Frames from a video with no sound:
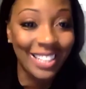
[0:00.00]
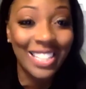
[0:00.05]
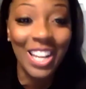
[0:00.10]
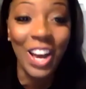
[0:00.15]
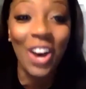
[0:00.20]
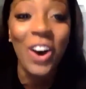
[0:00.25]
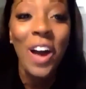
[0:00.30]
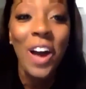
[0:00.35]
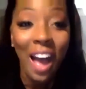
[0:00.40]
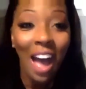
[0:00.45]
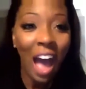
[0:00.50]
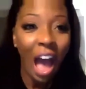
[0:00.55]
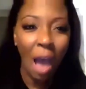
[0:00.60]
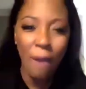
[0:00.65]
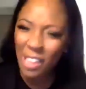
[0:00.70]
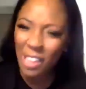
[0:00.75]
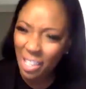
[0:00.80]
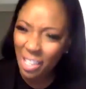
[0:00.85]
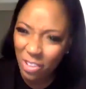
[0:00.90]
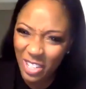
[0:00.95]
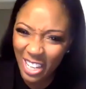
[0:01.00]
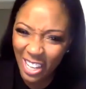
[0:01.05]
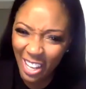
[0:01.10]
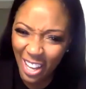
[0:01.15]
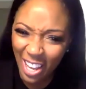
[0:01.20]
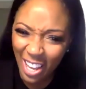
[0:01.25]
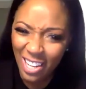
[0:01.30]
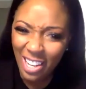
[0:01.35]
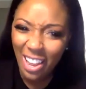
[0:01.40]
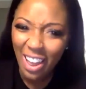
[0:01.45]
So I'd be like, you
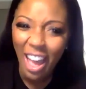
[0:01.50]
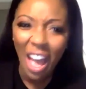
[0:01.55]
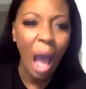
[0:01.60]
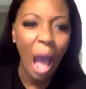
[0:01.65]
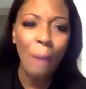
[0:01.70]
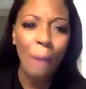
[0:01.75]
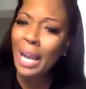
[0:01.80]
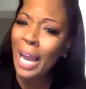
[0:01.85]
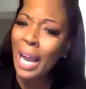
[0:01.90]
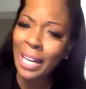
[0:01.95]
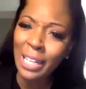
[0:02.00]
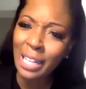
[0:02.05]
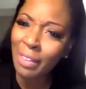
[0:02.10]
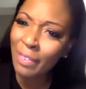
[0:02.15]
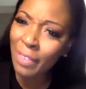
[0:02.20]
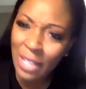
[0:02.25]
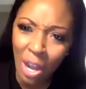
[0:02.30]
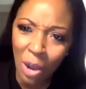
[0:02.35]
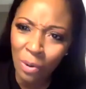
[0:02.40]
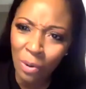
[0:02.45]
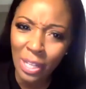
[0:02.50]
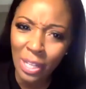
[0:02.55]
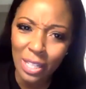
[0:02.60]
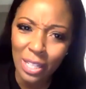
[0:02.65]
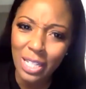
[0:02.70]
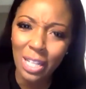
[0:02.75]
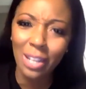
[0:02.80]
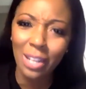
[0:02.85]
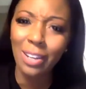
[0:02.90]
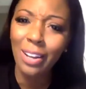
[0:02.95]
did? I'm like, I didn't even
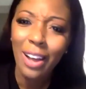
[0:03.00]
notice.